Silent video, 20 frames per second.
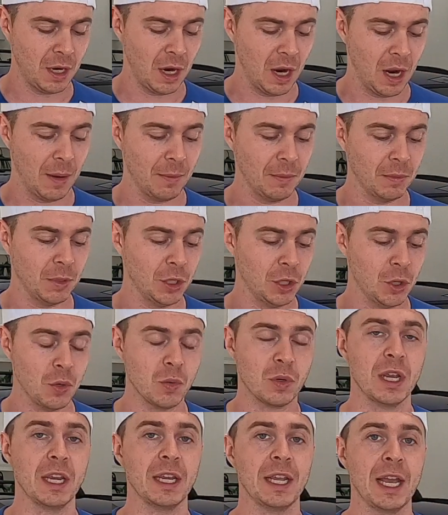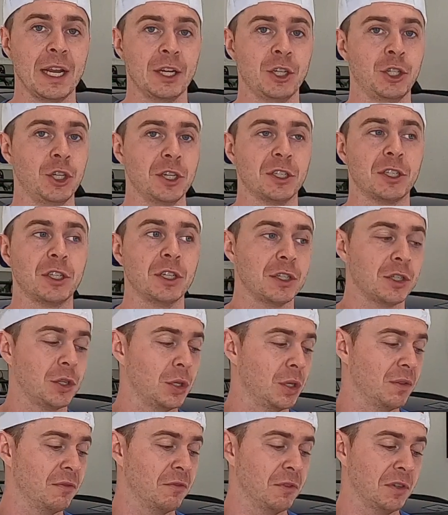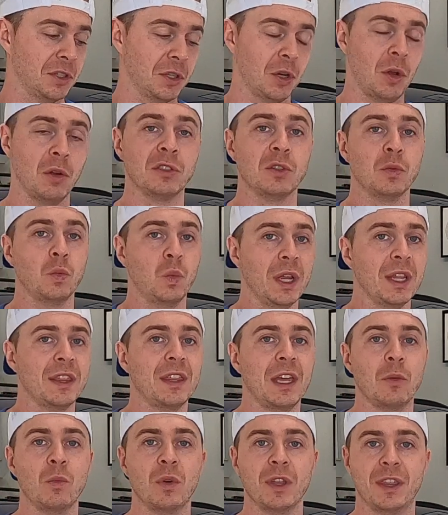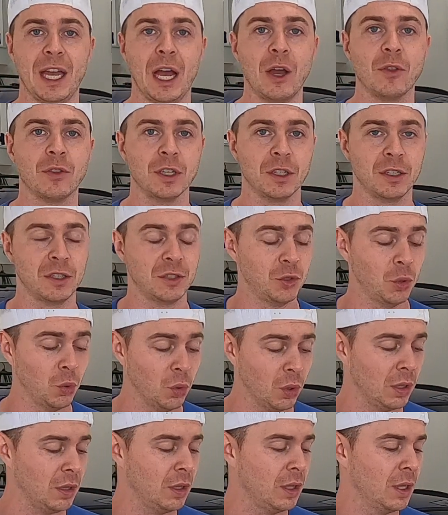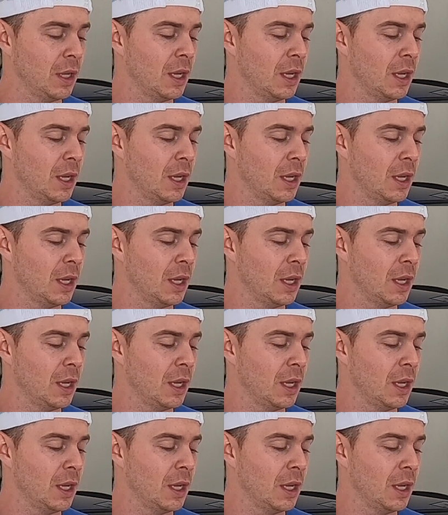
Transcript: You can get just as good of results with and without this tool.